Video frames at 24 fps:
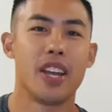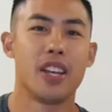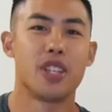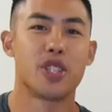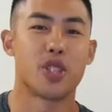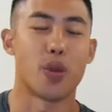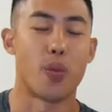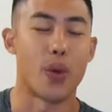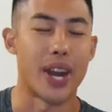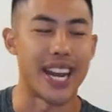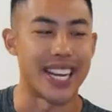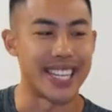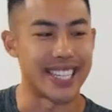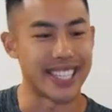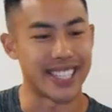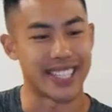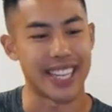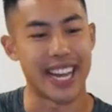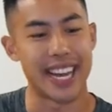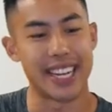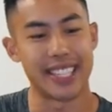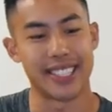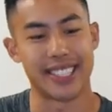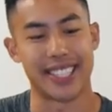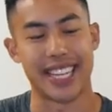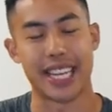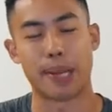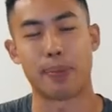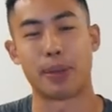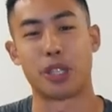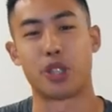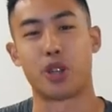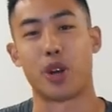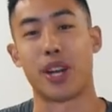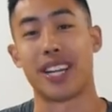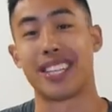So when I decided to take
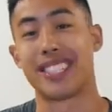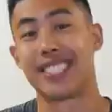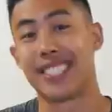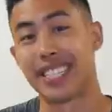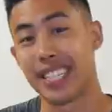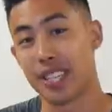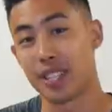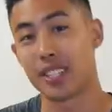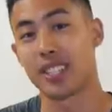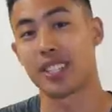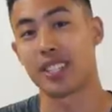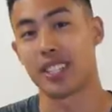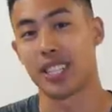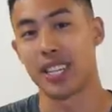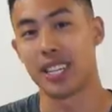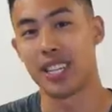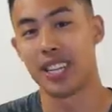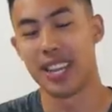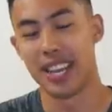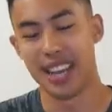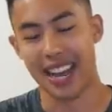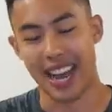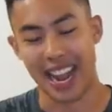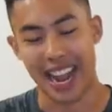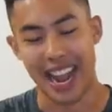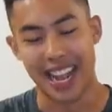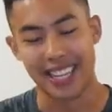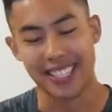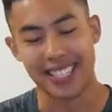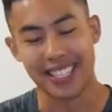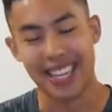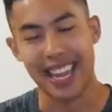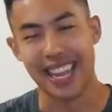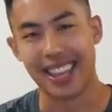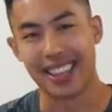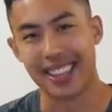my training seriously, I had
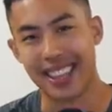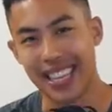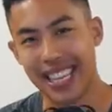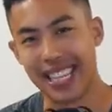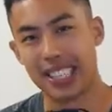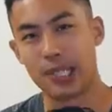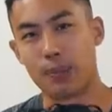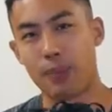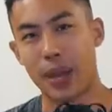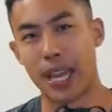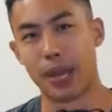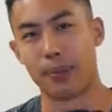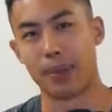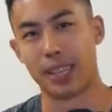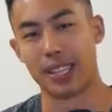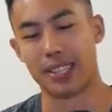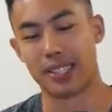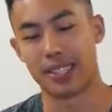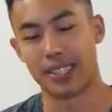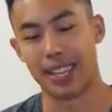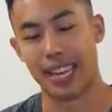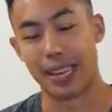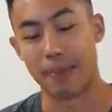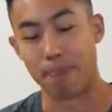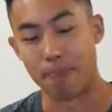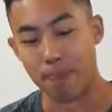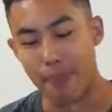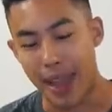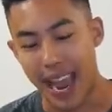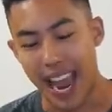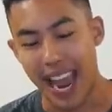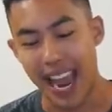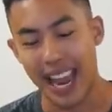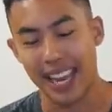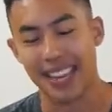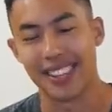to get these babies, and
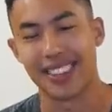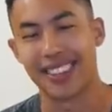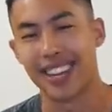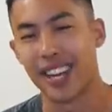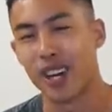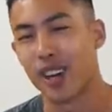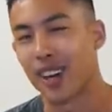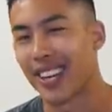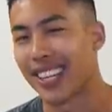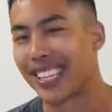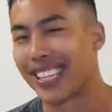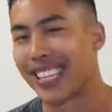man, they are a